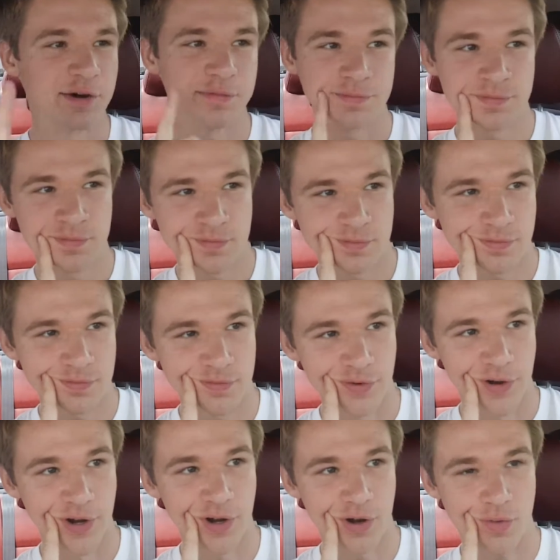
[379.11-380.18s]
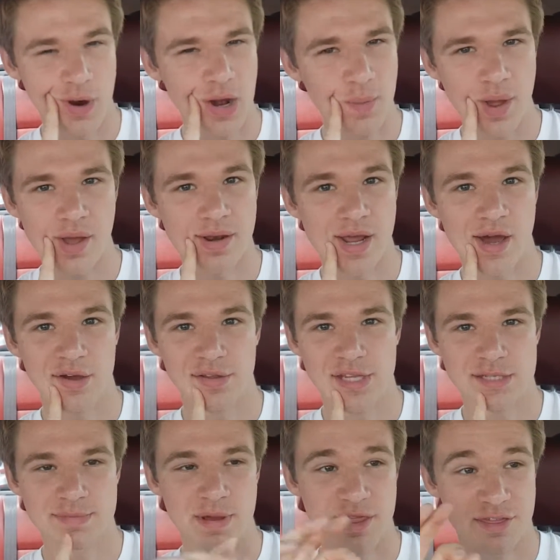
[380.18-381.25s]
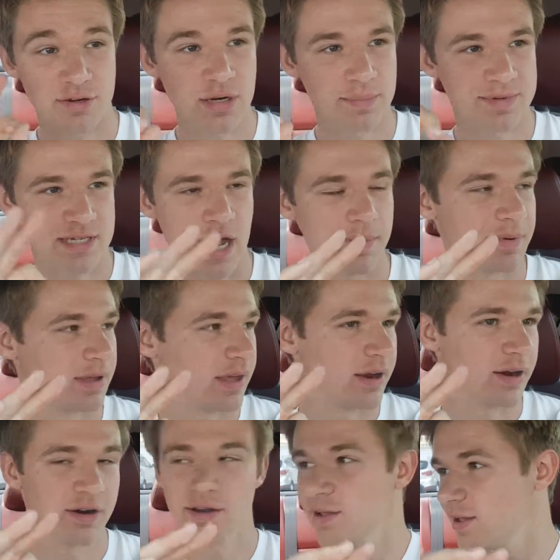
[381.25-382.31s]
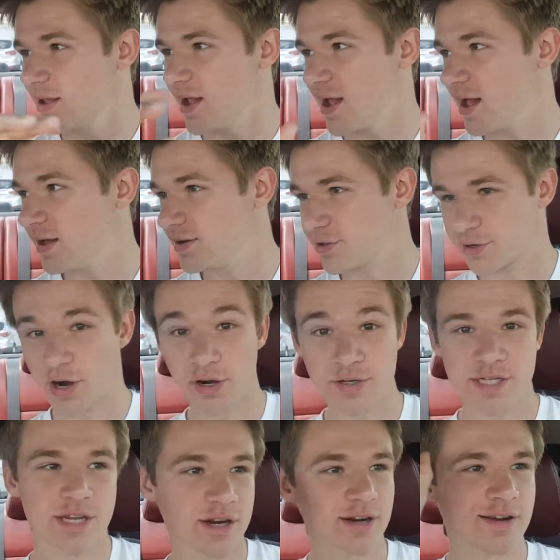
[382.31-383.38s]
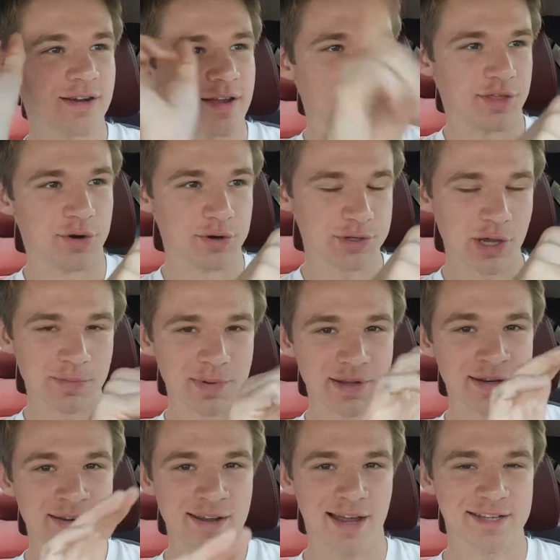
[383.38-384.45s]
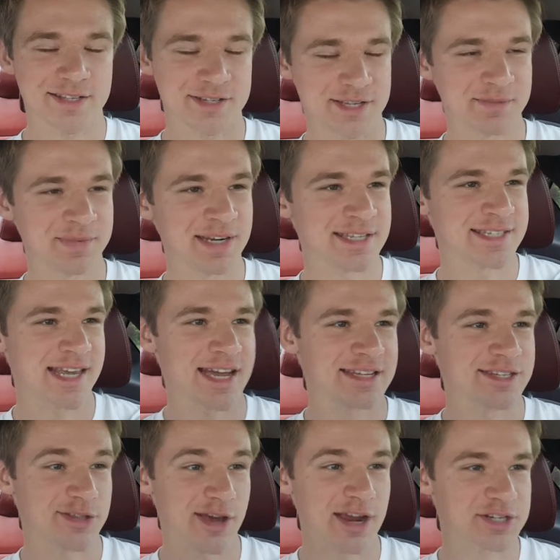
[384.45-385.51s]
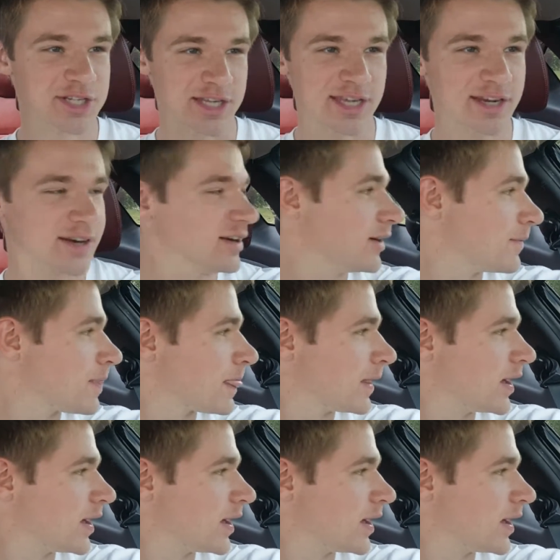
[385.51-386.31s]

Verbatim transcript: at home for quite a while now. This is my third time stopping here and the car's here, the door's open. I saw somebody inside, so they're actually here.